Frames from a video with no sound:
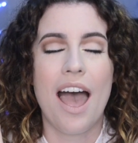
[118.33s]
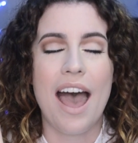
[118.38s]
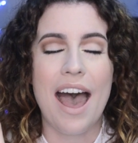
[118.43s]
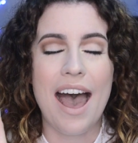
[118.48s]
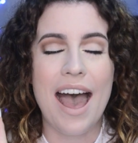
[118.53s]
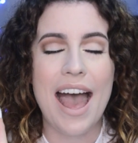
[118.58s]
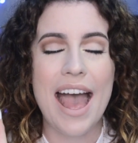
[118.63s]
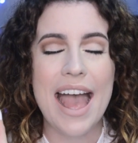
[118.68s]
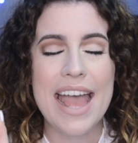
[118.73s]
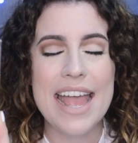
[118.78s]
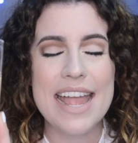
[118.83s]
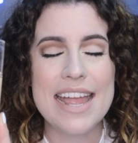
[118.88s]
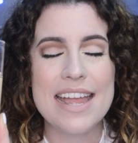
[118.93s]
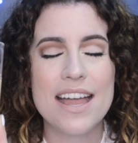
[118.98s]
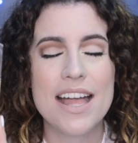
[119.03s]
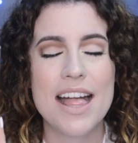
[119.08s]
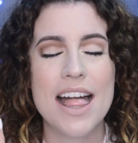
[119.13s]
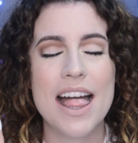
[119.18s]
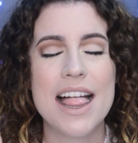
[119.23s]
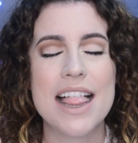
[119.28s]
I
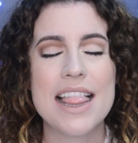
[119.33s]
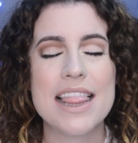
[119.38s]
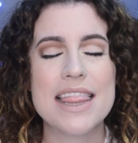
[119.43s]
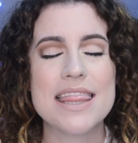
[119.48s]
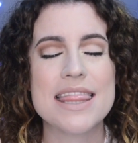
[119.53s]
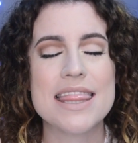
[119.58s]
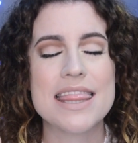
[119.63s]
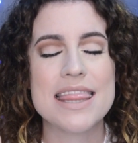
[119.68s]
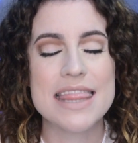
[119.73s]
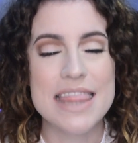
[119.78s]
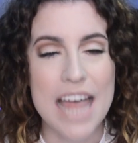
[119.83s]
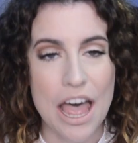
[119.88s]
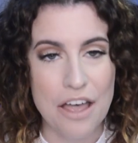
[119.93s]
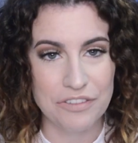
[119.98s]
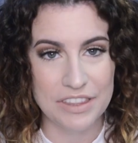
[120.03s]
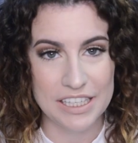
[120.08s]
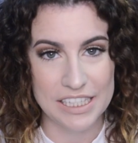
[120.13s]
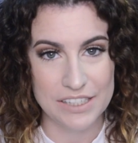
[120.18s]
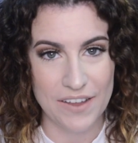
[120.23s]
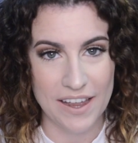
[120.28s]

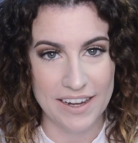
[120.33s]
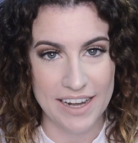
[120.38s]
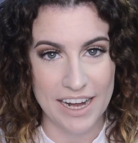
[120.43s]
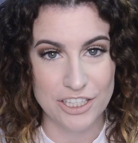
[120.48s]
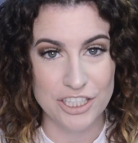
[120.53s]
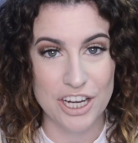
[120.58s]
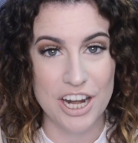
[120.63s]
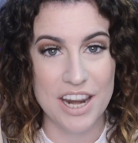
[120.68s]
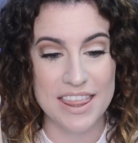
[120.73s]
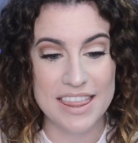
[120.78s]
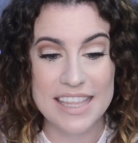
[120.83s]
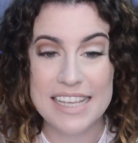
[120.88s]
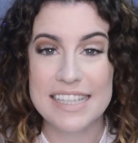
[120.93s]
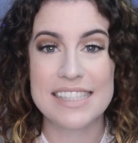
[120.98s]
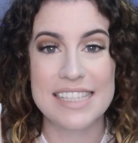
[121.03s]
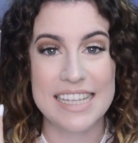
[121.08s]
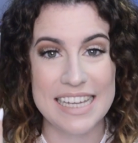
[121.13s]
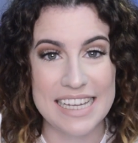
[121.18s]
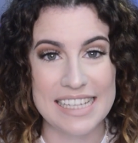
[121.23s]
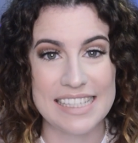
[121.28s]
love this foundation.
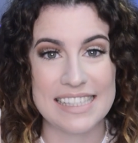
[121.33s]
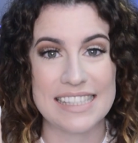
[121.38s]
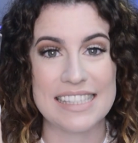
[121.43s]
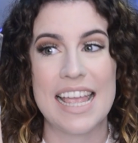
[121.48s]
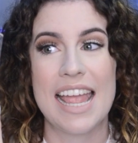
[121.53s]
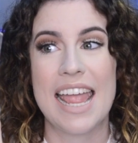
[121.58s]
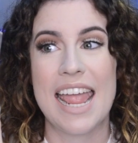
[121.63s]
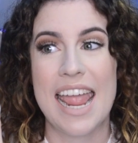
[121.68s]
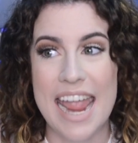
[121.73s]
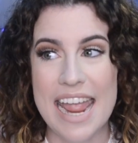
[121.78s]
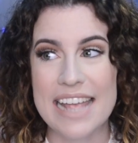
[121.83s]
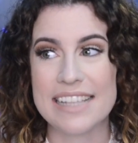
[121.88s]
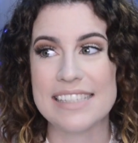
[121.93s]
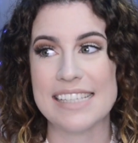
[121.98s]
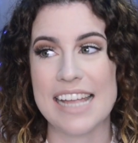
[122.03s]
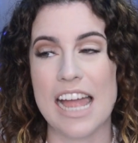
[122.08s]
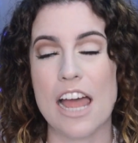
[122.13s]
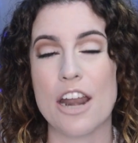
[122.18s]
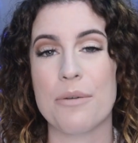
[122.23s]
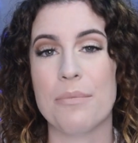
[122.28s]
This is
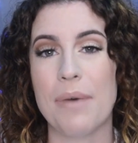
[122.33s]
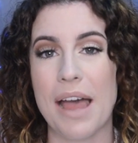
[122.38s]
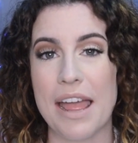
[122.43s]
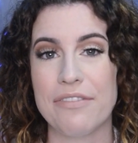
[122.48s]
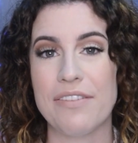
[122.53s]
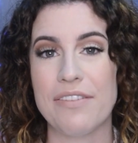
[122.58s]
hands down my